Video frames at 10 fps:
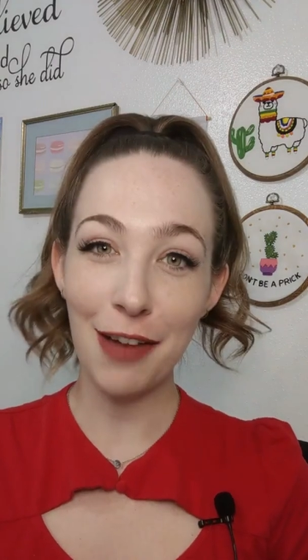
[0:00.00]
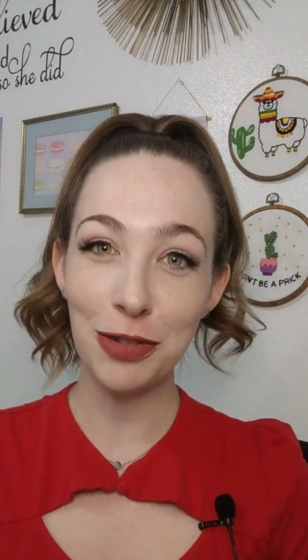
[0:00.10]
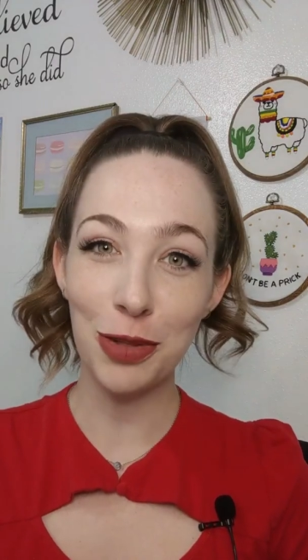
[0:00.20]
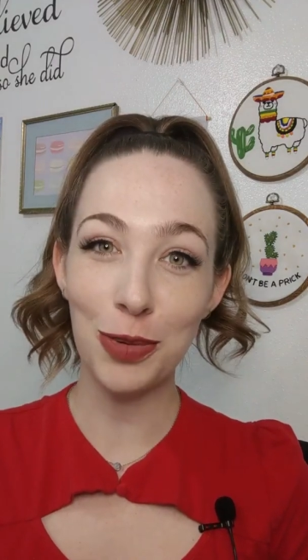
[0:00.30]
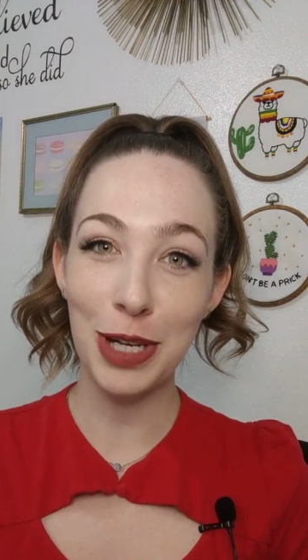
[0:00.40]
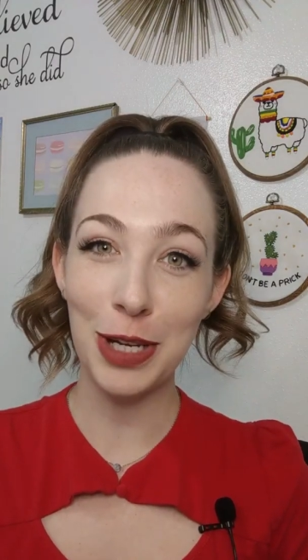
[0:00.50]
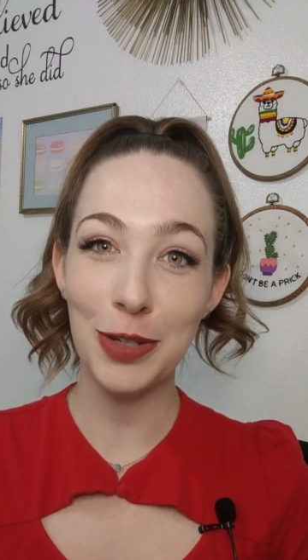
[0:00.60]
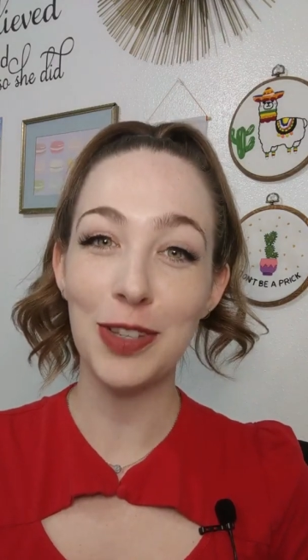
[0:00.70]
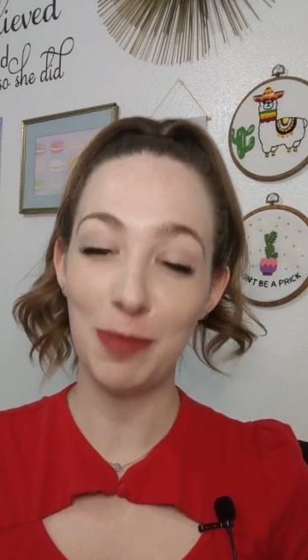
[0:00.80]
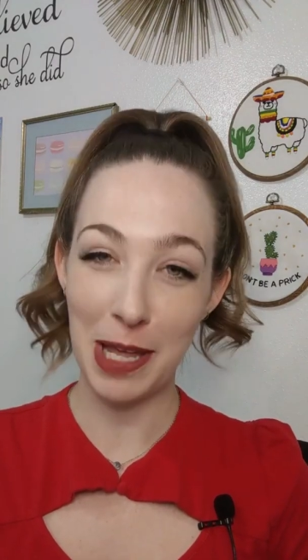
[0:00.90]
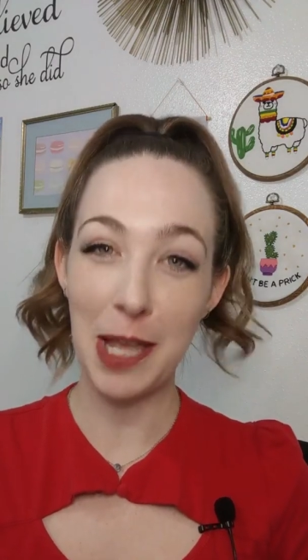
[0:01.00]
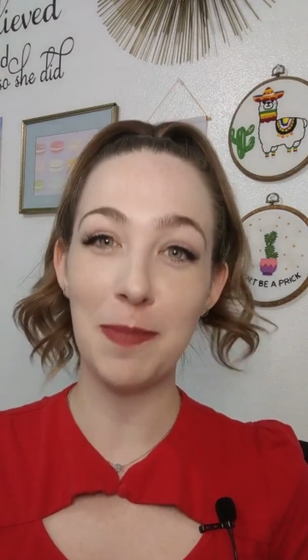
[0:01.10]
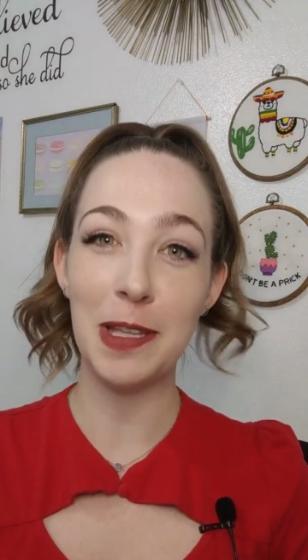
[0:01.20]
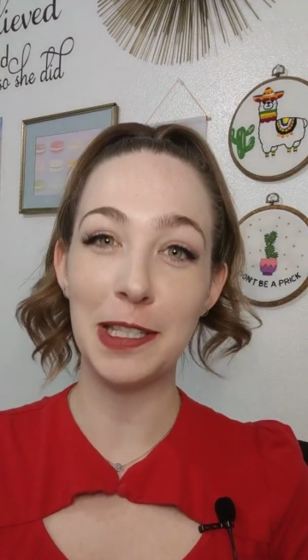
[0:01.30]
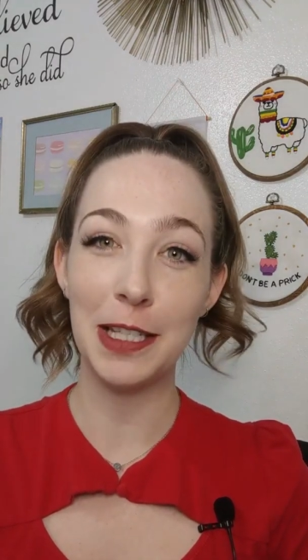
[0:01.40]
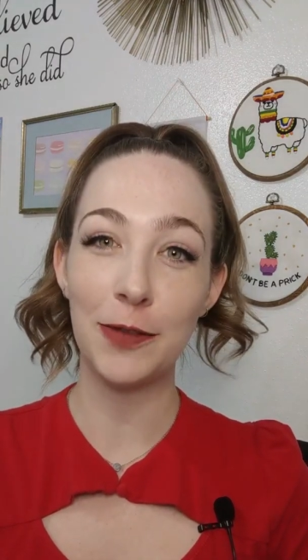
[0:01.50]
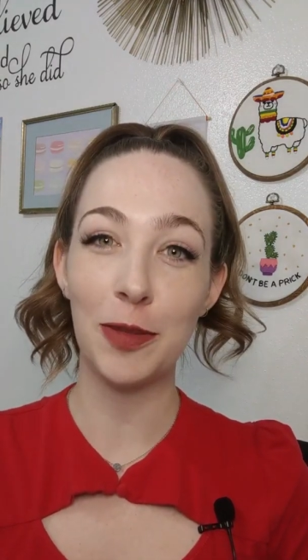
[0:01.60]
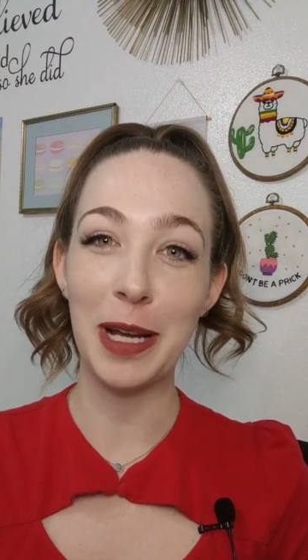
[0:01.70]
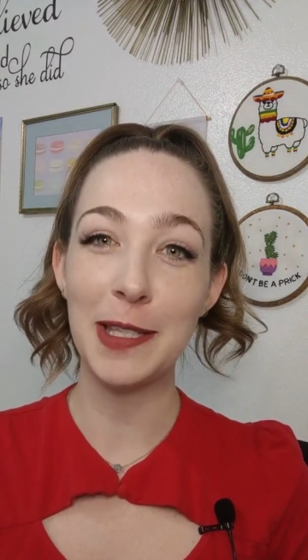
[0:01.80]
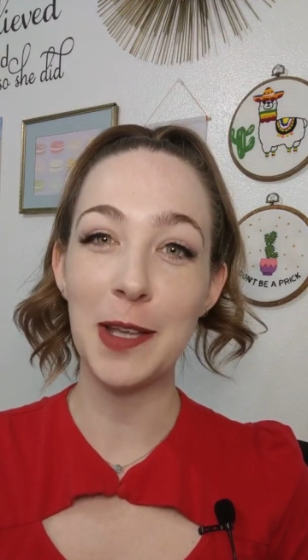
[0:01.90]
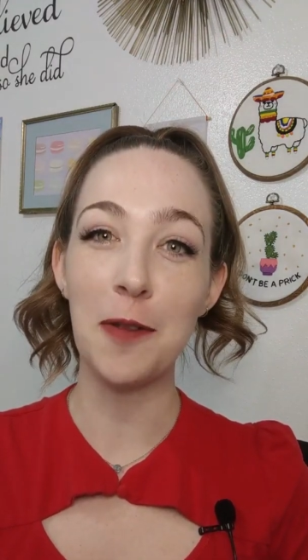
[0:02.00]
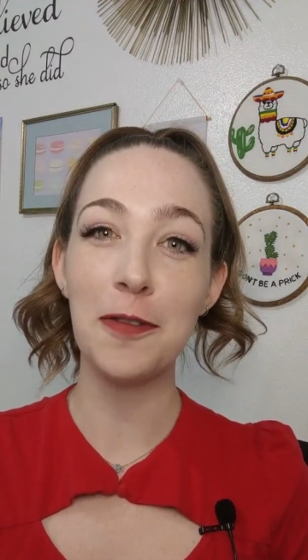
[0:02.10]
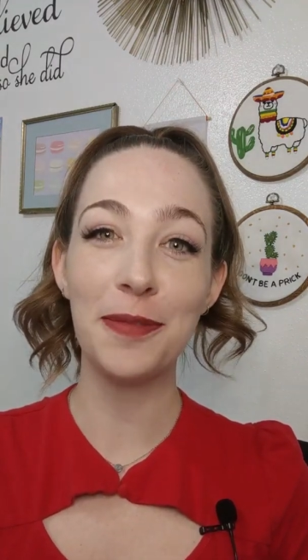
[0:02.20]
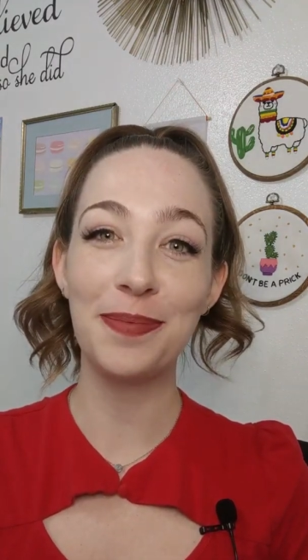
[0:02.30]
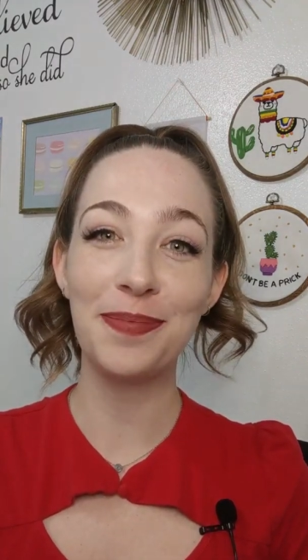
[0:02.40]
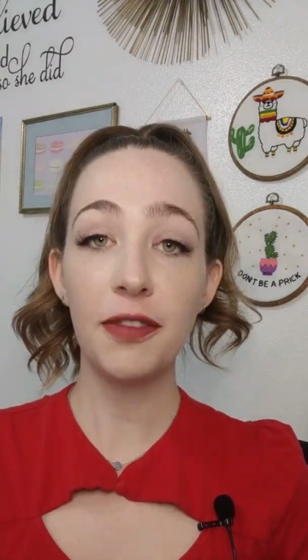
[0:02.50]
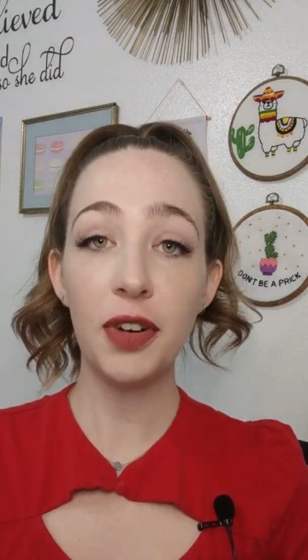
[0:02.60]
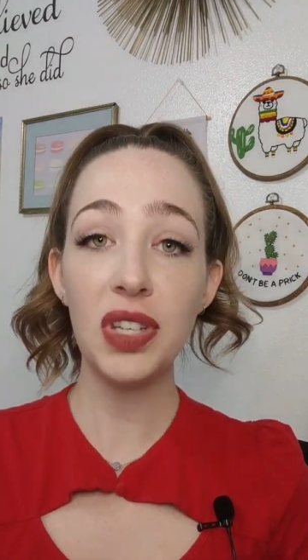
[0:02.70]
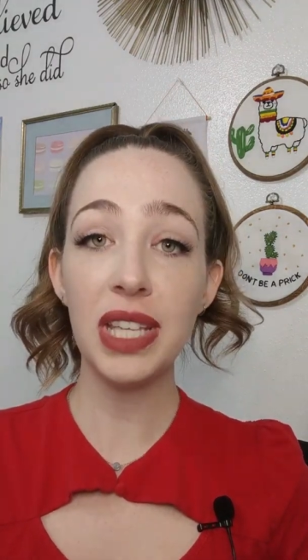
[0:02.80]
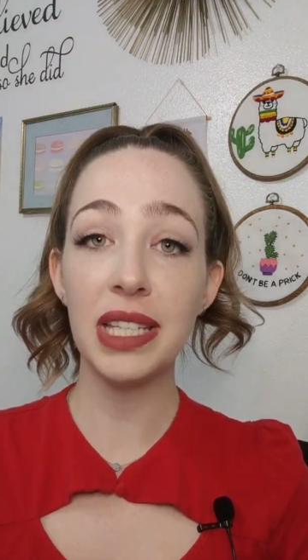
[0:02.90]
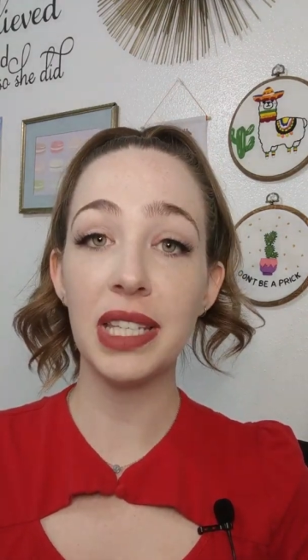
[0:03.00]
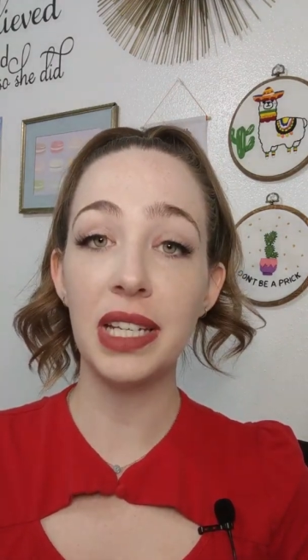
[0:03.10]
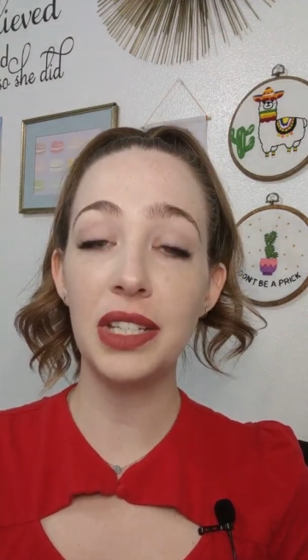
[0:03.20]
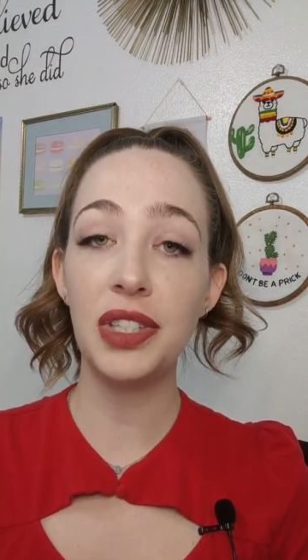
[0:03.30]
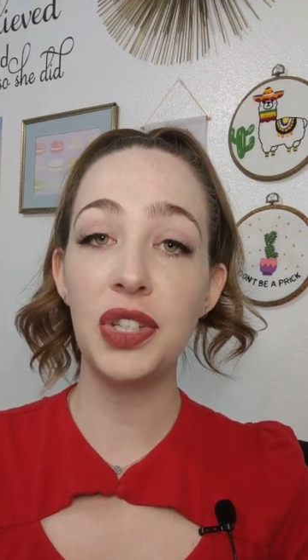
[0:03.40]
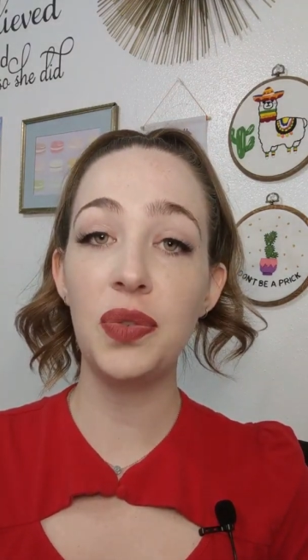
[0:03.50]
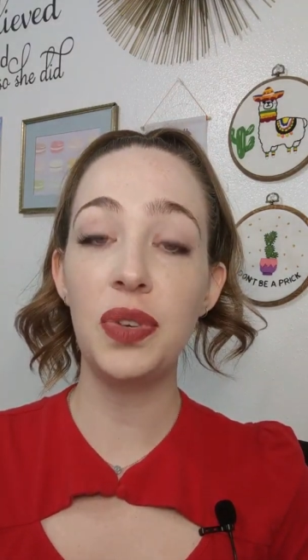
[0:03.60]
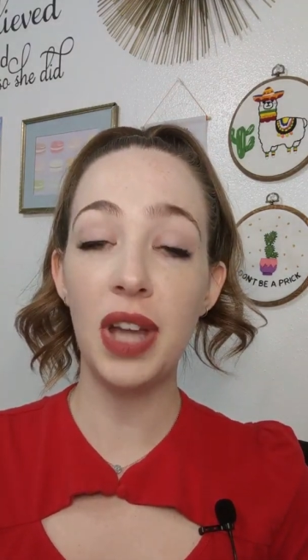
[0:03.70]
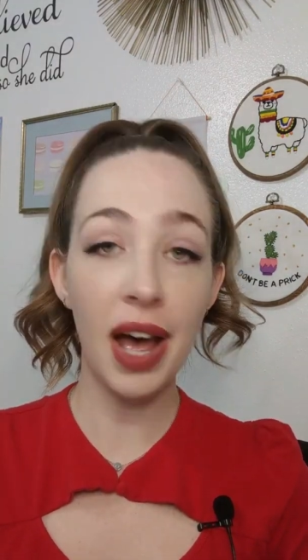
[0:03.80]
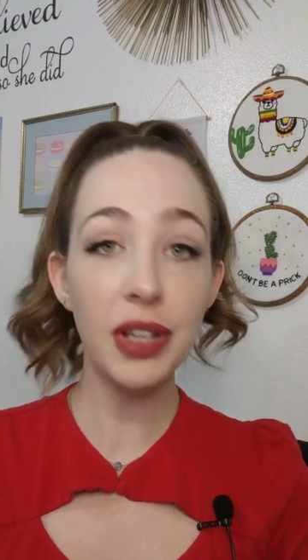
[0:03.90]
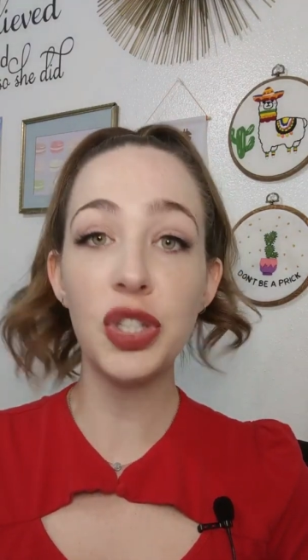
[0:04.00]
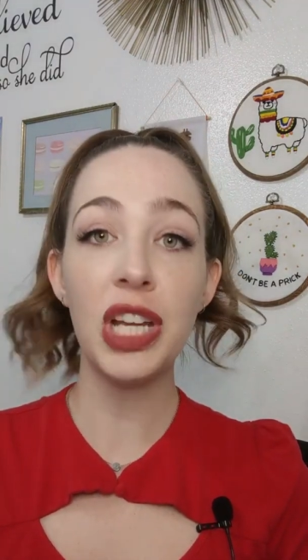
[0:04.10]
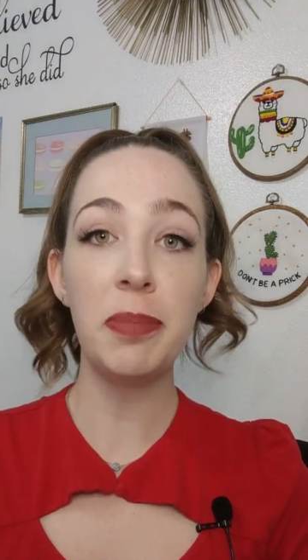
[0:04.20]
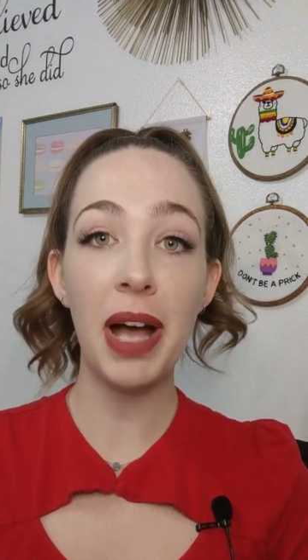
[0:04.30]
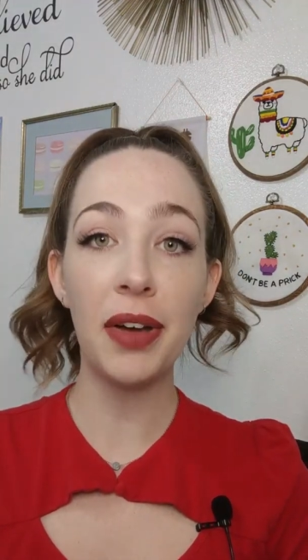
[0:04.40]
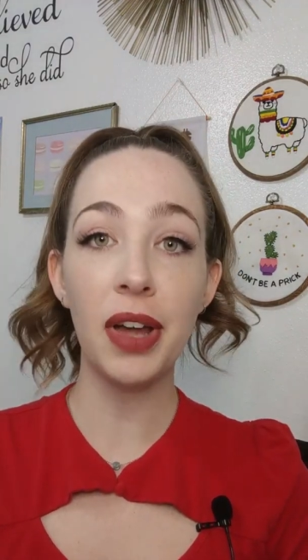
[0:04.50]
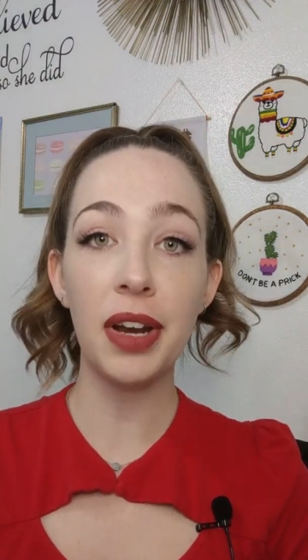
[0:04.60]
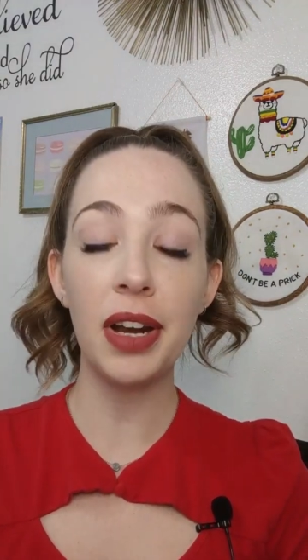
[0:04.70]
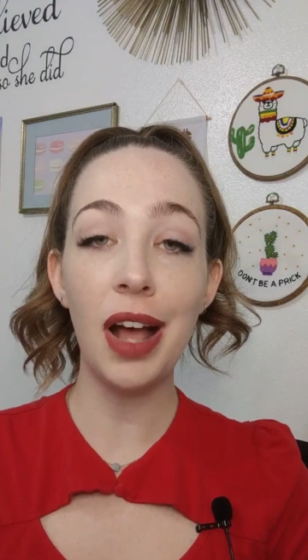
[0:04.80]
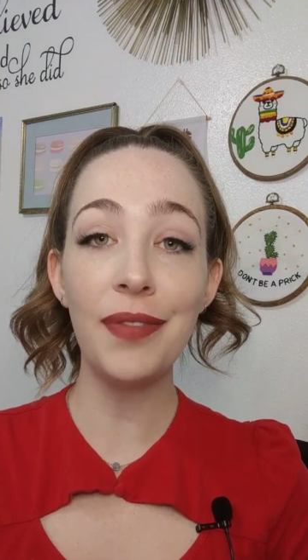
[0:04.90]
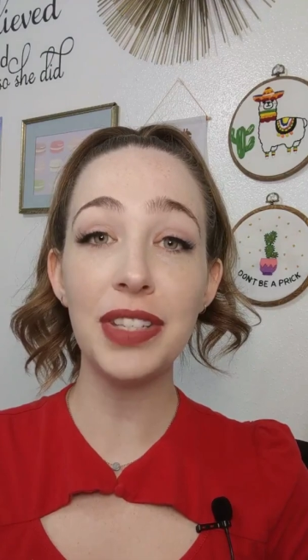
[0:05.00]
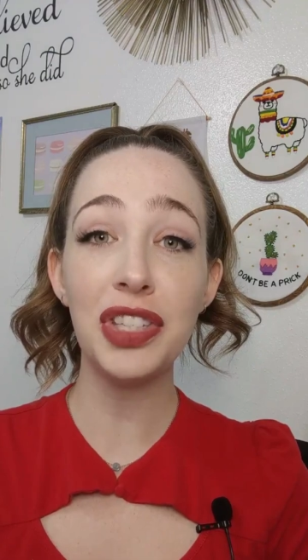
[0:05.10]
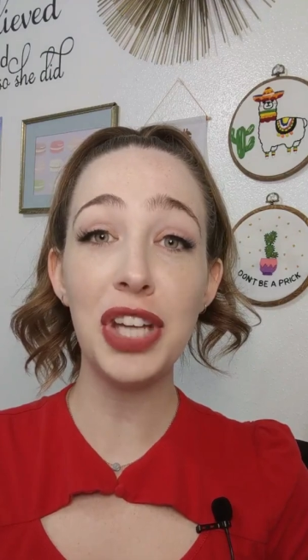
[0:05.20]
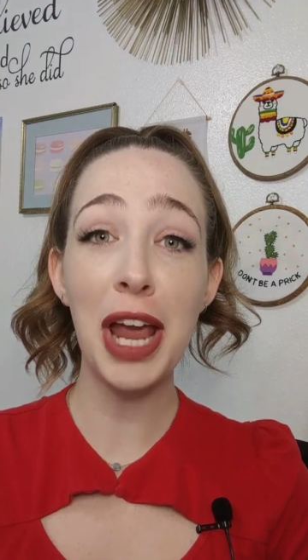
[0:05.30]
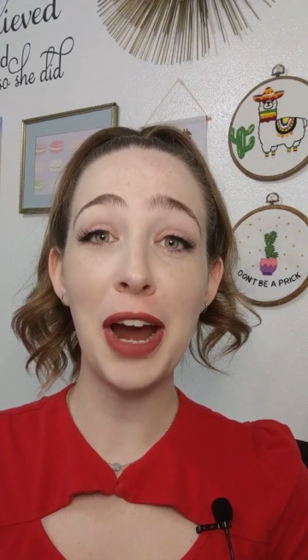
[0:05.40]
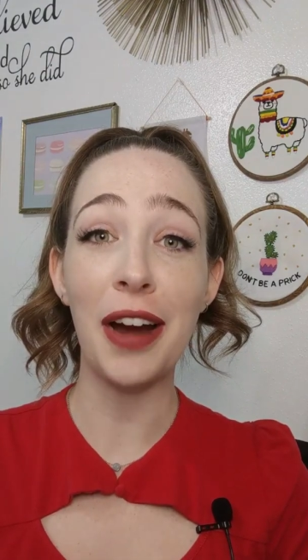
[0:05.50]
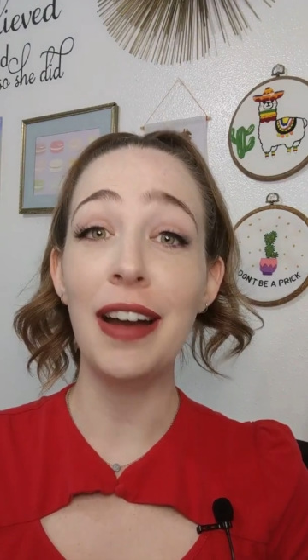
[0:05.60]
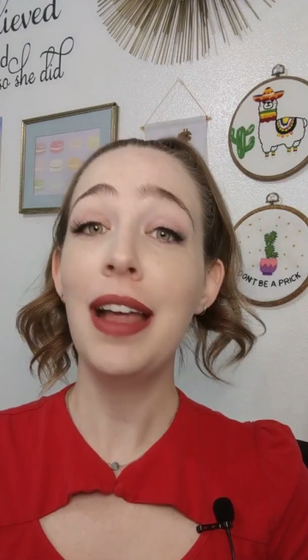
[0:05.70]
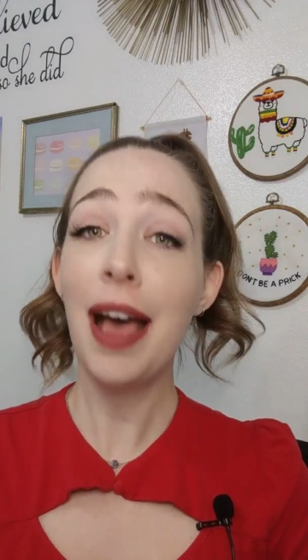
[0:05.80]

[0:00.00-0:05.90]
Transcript: after 3 years of being in business for myself. The first lesson is to not cheap out on an office chair.